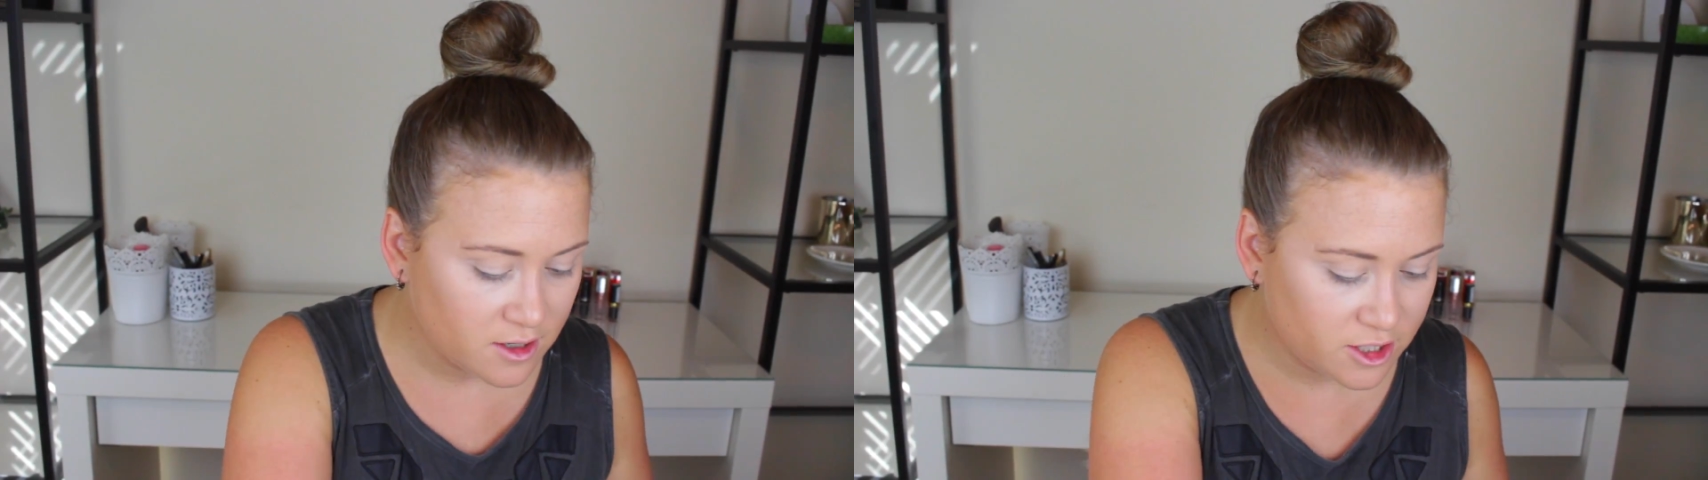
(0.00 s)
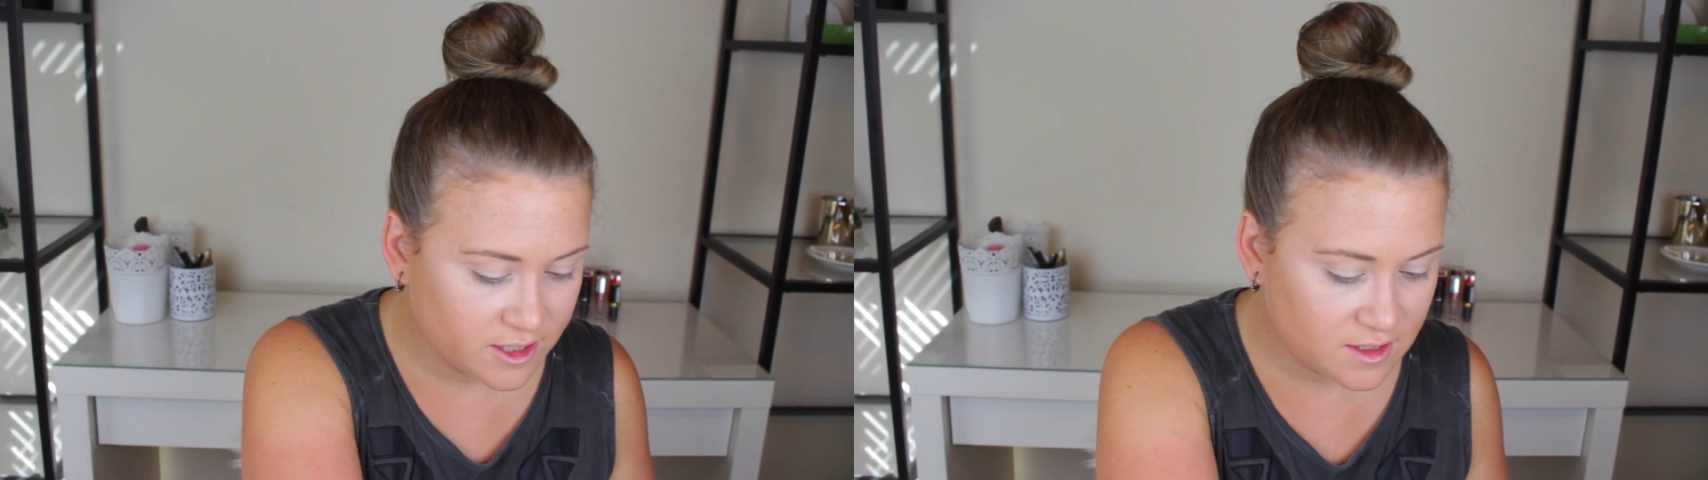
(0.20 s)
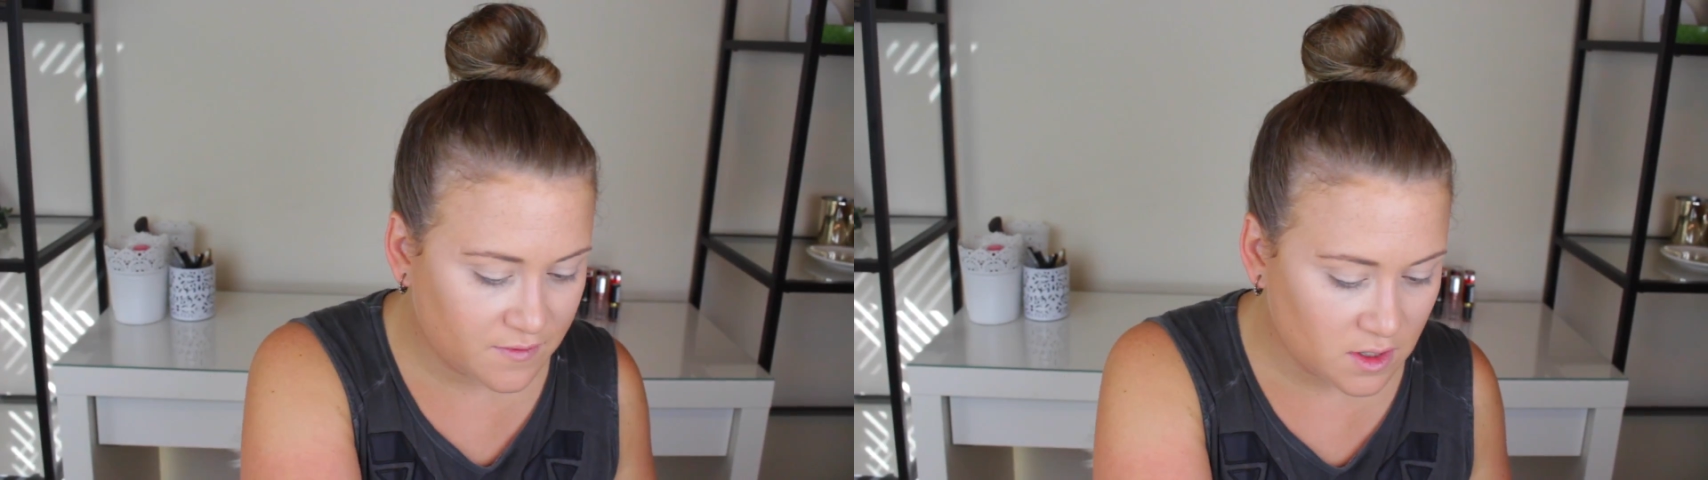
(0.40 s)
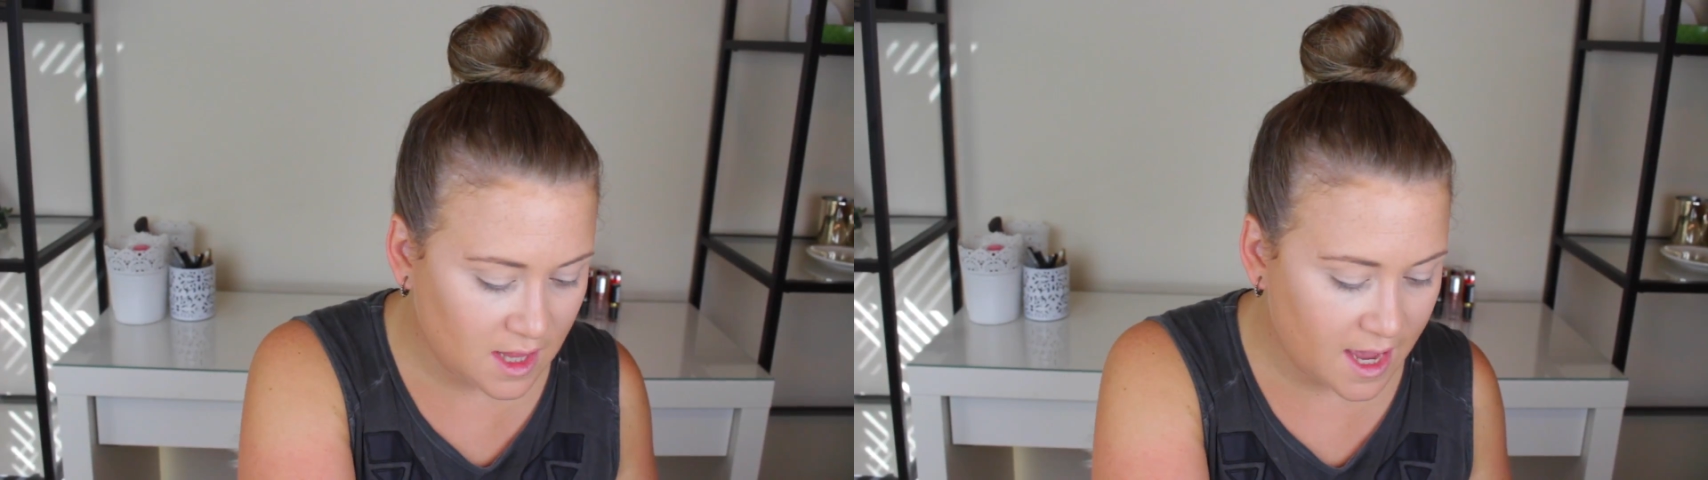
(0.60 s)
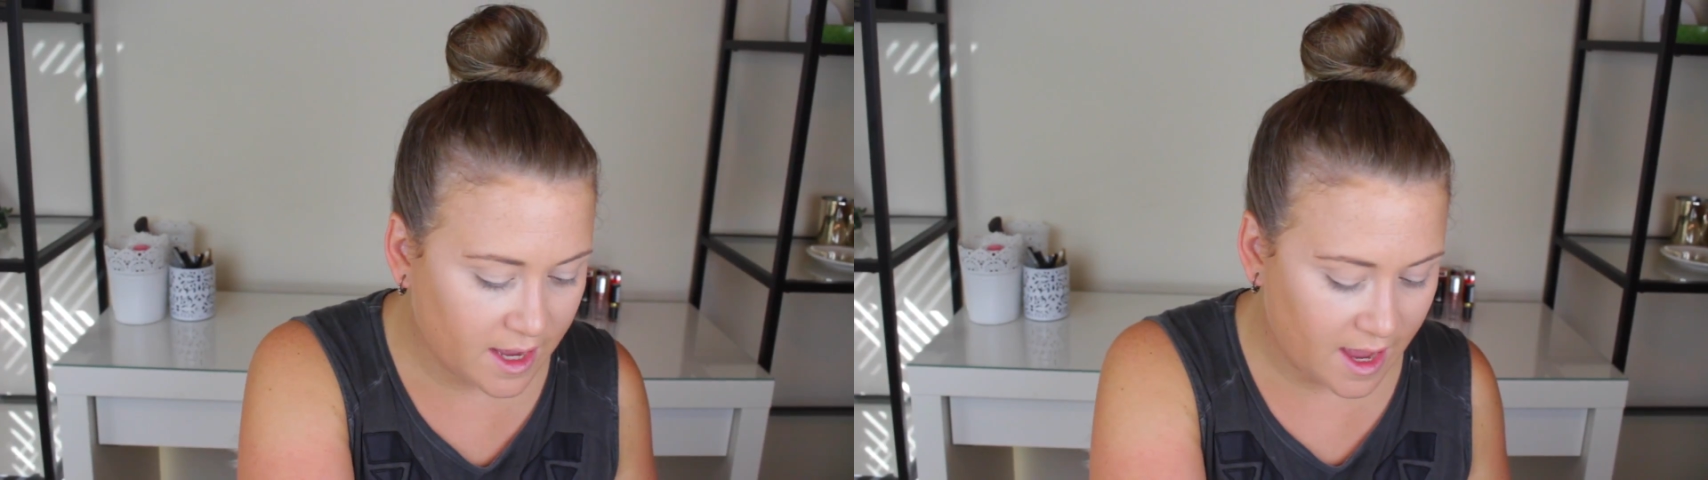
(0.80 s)
just for
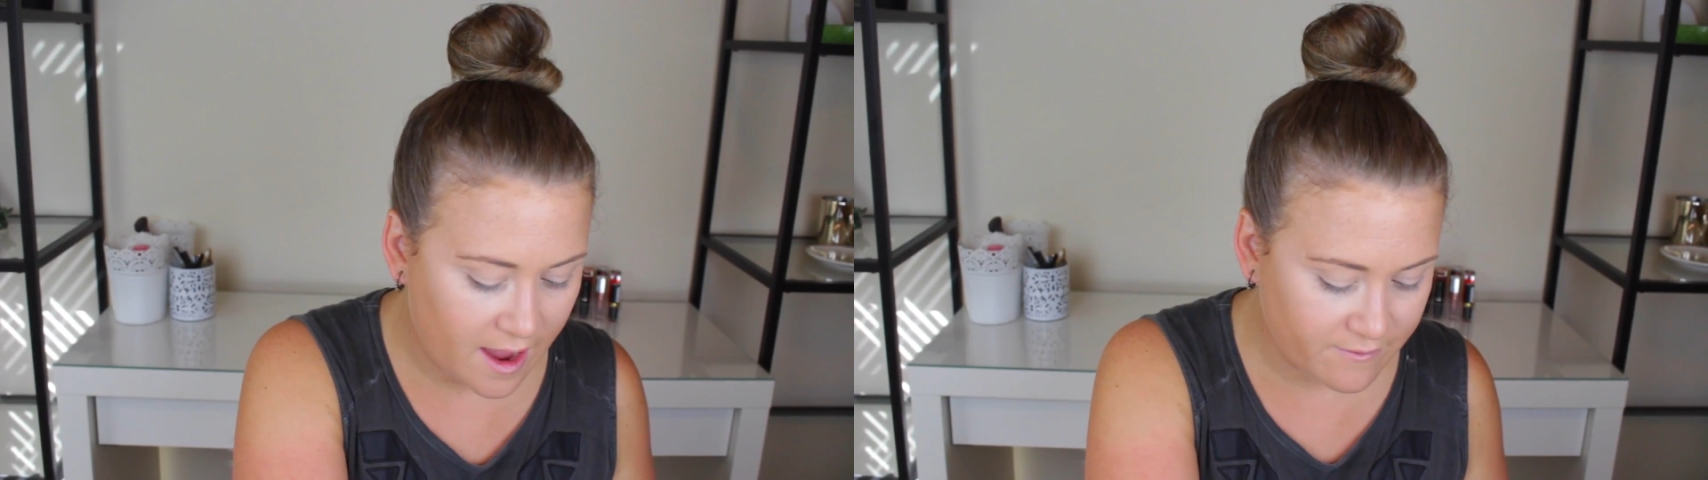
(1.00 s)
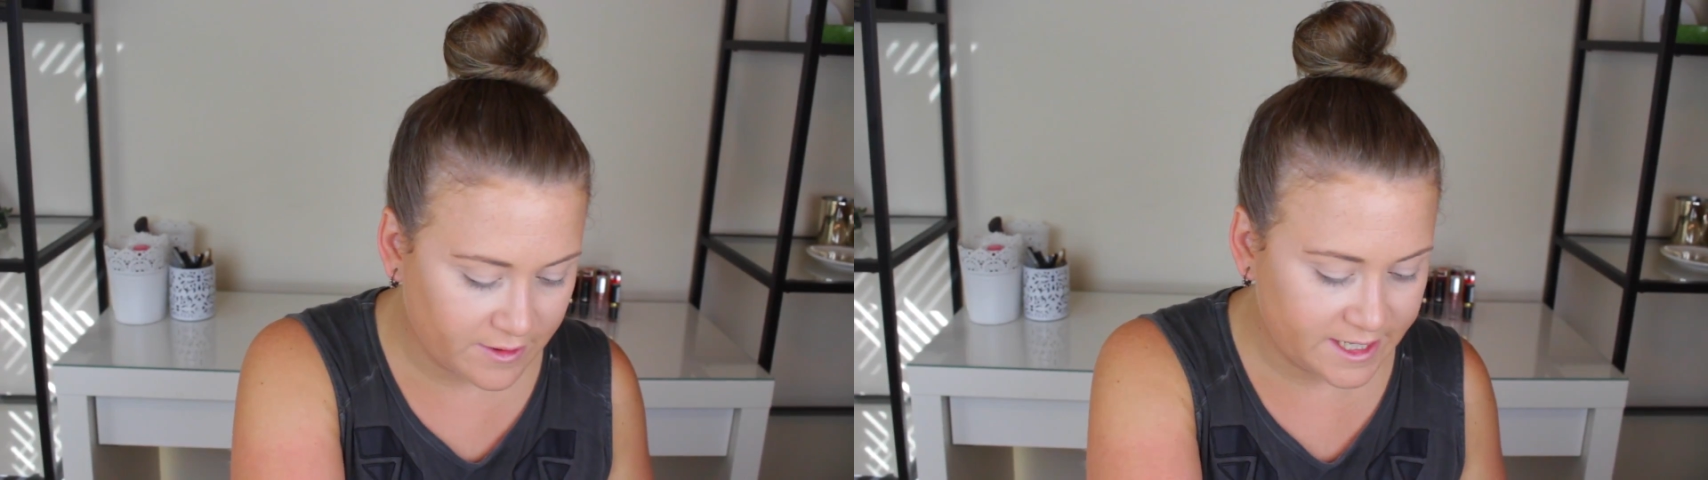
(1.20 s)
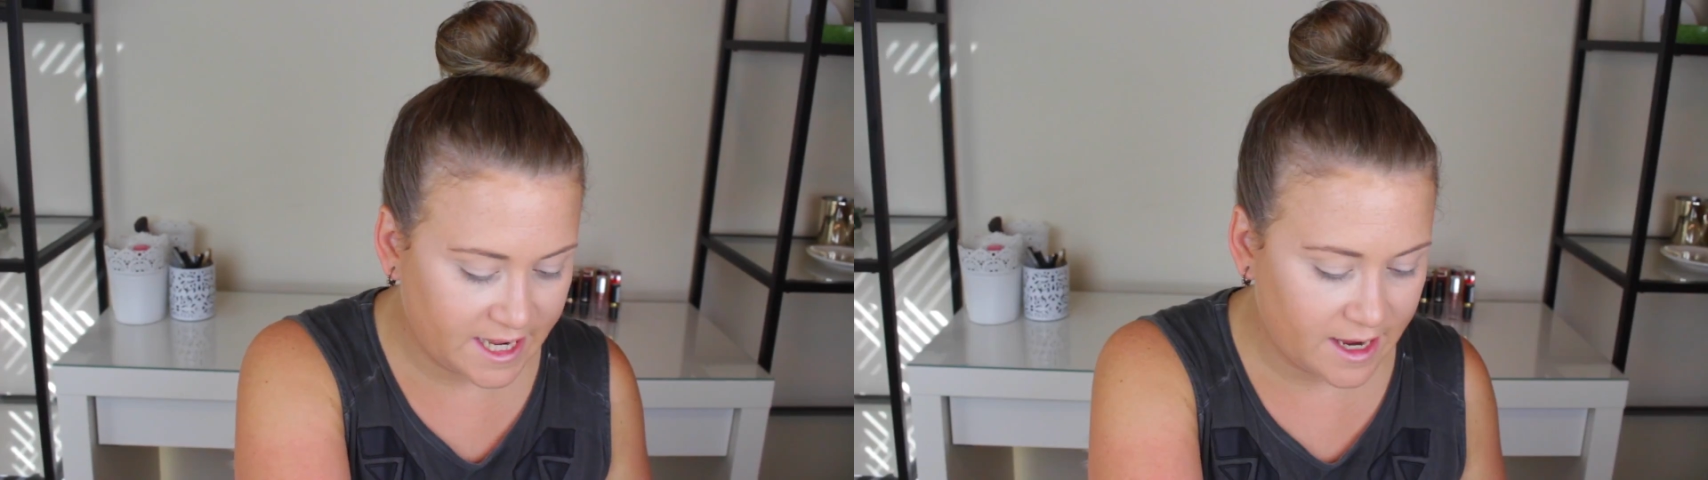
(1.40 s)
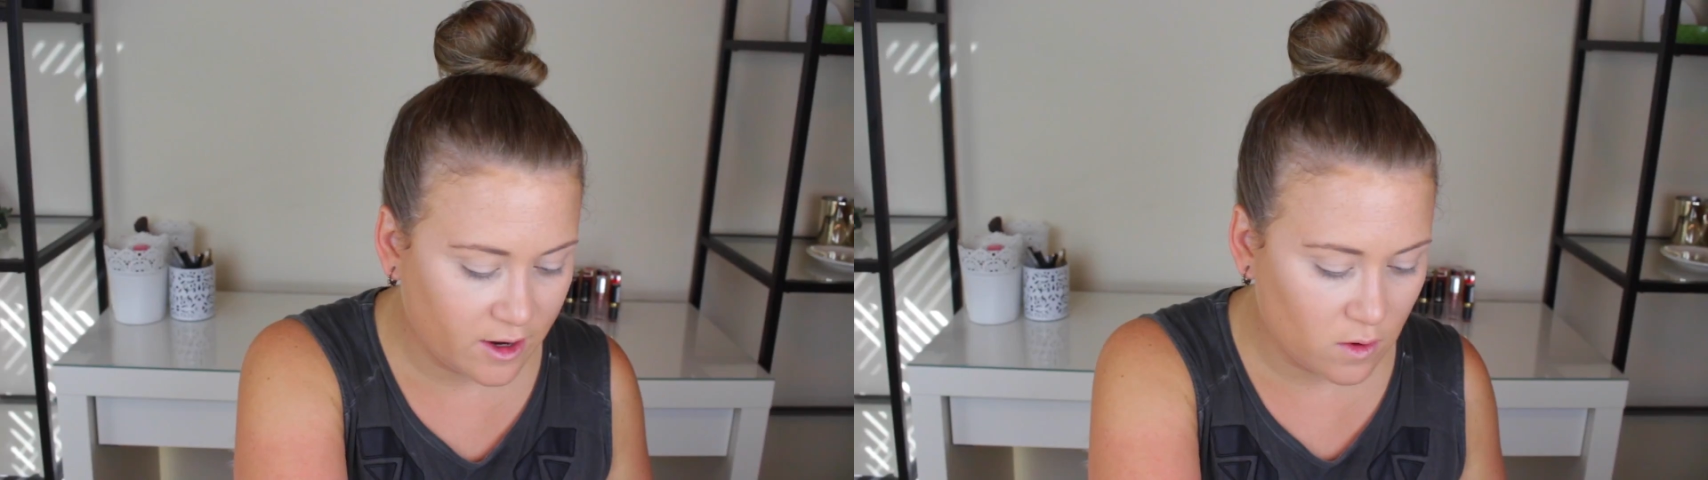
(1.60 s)
like everyday